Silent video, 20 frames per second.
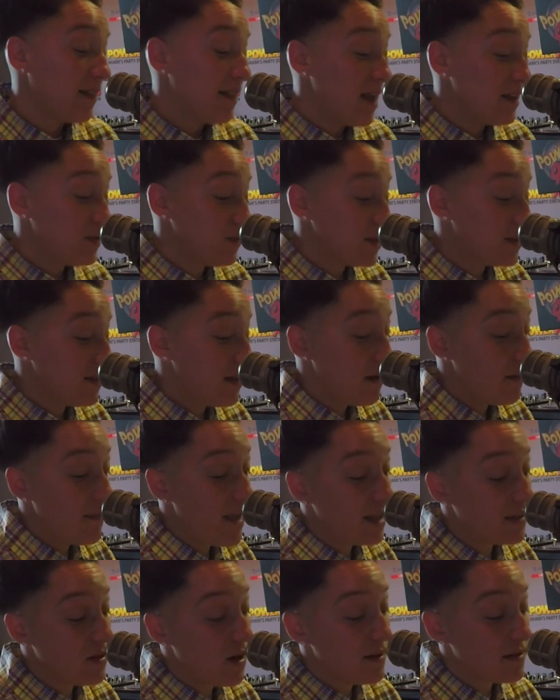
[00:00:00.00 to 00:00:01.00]
That's what's up.
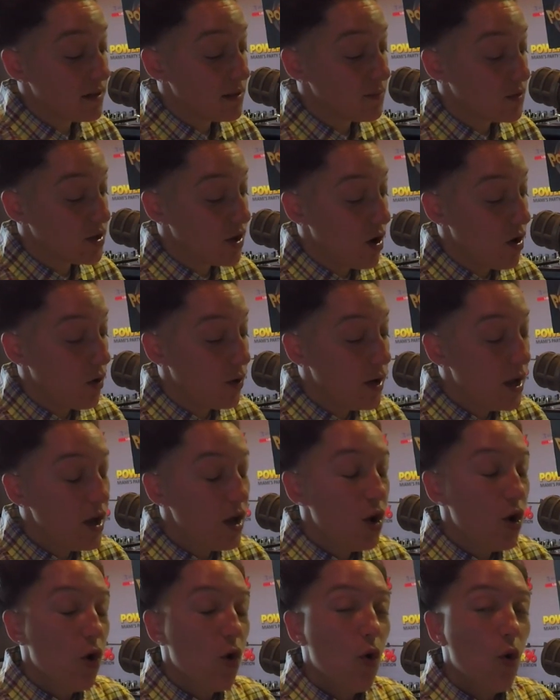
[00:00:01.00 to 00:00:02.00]
That's awesome. So
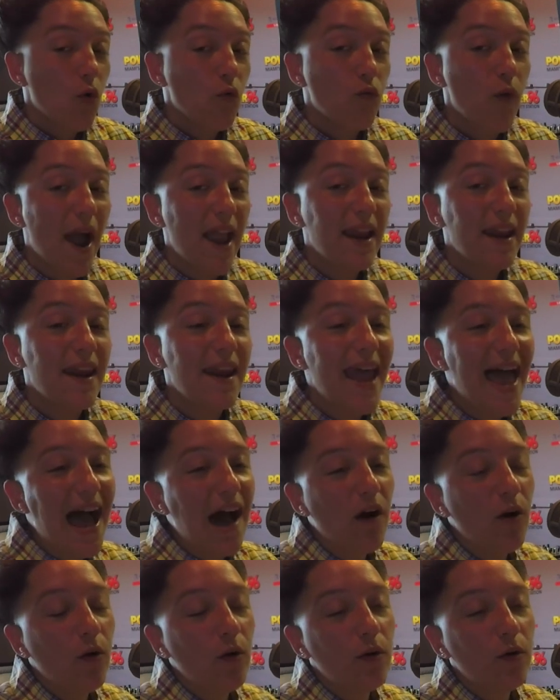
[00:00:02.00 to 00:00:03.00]
right
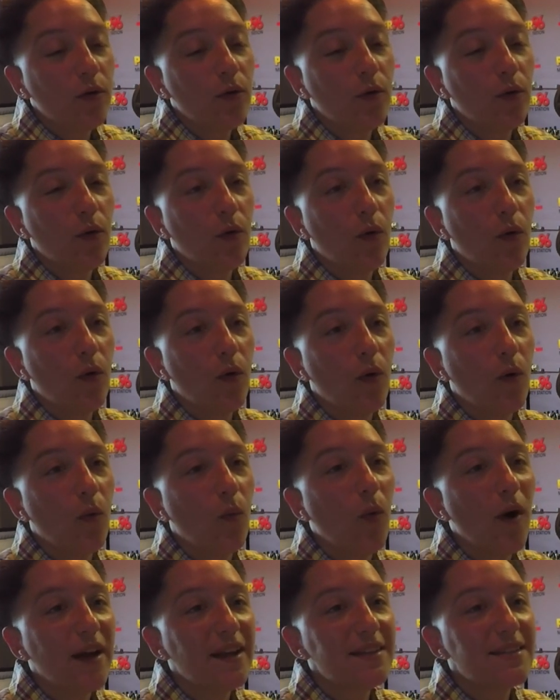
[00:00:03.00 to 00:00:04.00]
now,
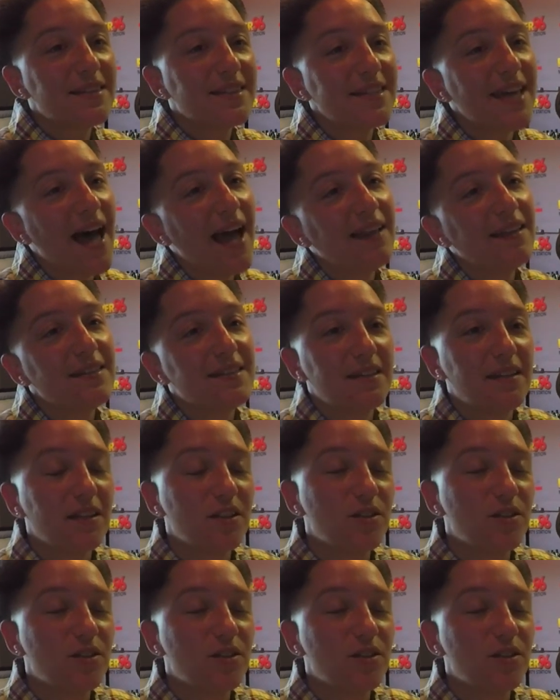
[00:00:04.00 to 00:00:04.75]
what is Ty listening